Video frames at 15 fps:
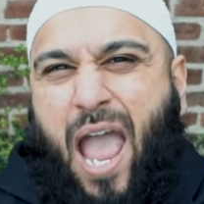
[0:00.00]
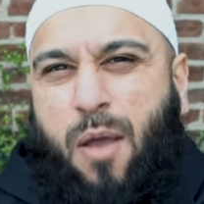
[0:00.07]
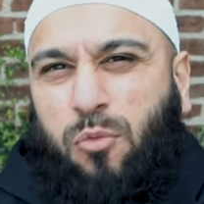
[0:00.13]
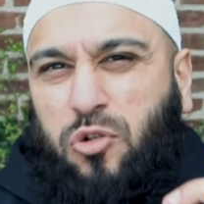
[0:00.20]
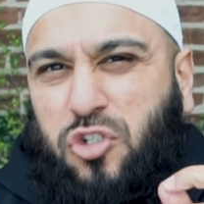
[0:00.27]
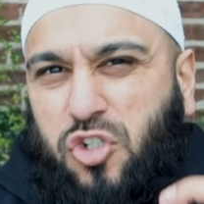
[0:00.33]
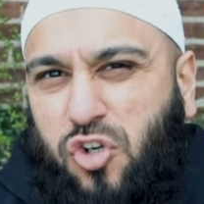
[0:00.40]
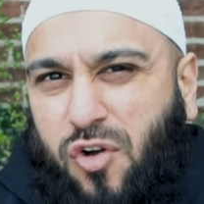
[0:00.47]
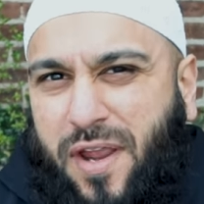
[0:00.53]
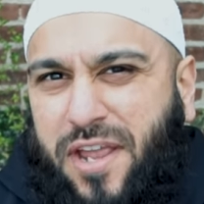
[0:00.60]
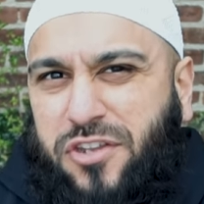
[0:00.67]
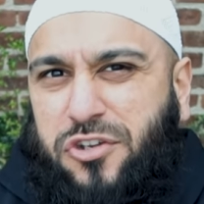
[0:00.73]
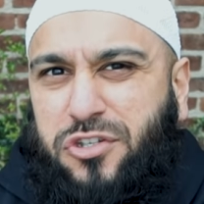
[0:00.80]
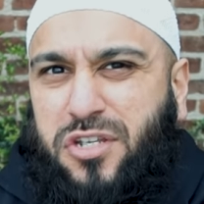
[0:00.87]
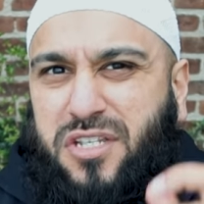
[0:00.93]
and will
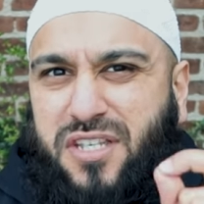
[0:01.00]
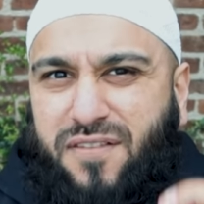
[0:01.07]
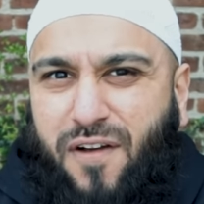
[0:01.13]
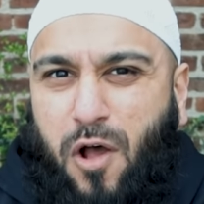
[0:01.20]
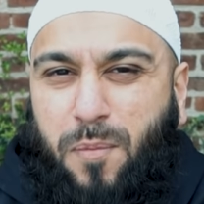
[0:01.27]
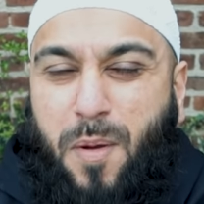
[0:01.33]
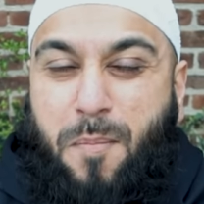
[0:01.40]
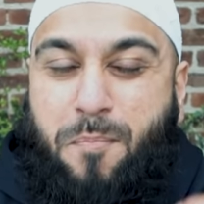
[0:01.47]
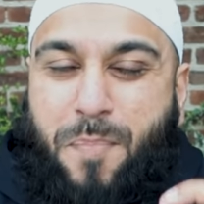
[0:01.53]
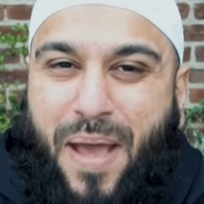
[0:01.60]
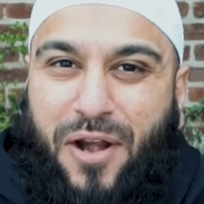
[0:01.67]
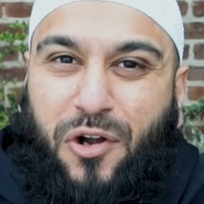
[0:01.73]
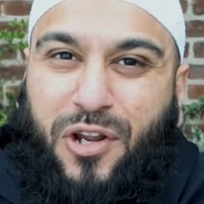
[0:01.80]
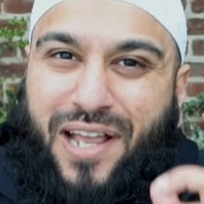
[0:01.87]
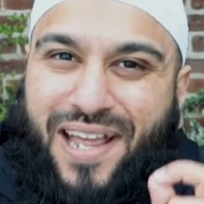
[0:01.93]
train you to develop a
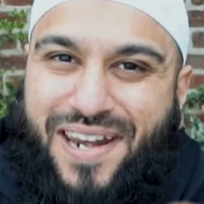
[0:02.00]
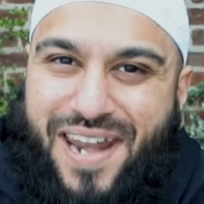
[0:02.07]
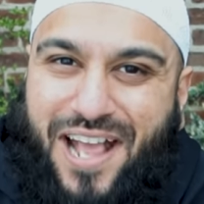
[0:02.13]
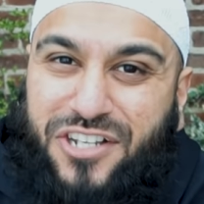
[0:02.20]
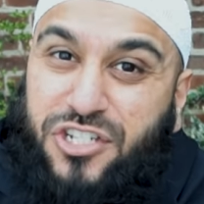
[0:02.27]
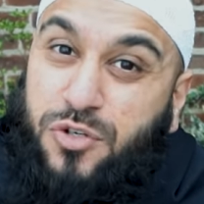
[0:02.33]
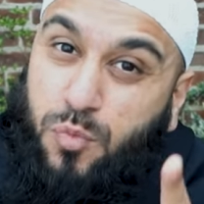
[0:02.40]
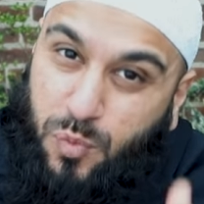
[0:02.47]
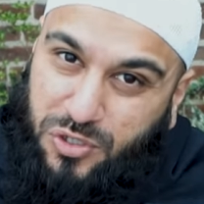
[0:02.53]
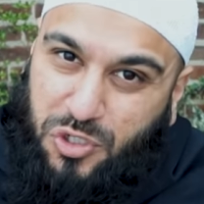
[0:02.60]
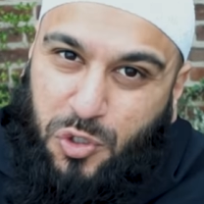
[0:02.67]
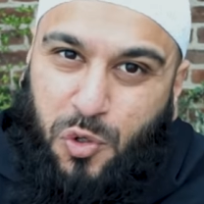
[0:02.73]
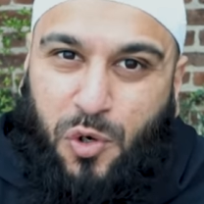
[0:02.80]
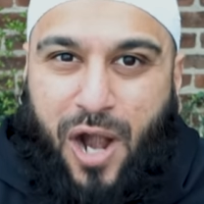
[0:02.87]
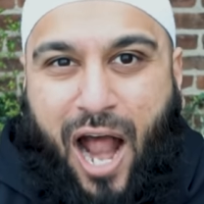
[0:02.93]
better connection with
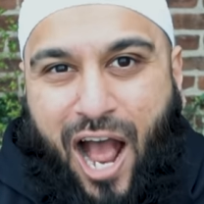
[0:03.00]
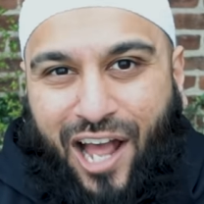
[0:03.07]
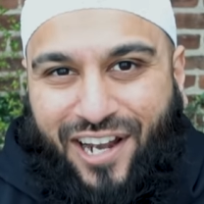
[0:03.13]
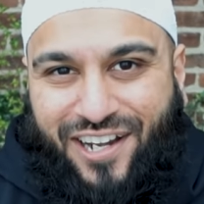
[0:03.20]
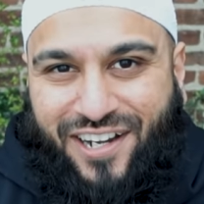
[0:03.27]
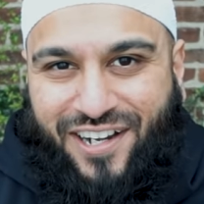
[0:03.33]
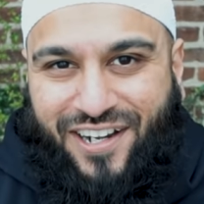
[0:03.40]
the Quran.